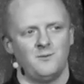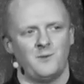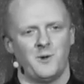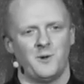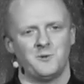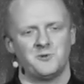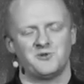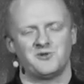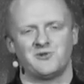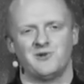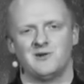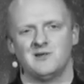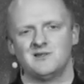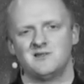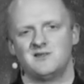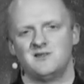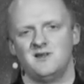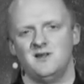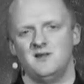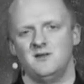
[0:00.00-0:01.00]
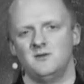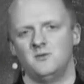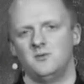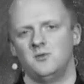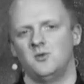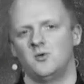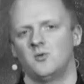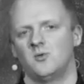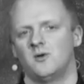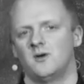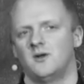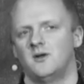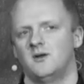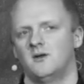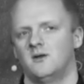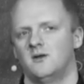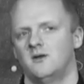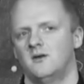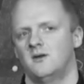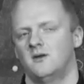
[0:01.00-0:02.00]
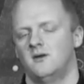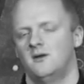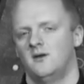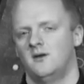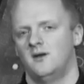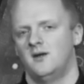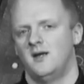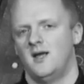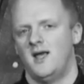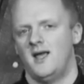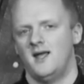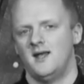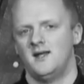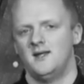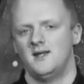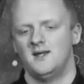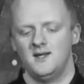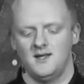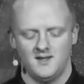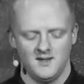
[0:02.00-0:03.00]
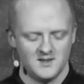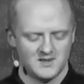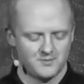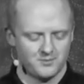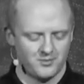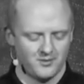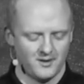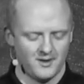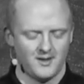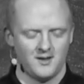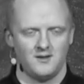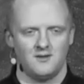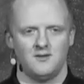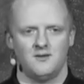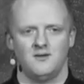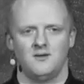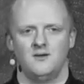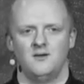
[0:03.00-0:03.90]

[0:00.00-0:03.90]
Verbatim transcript: our trust in the Lord and in His plan,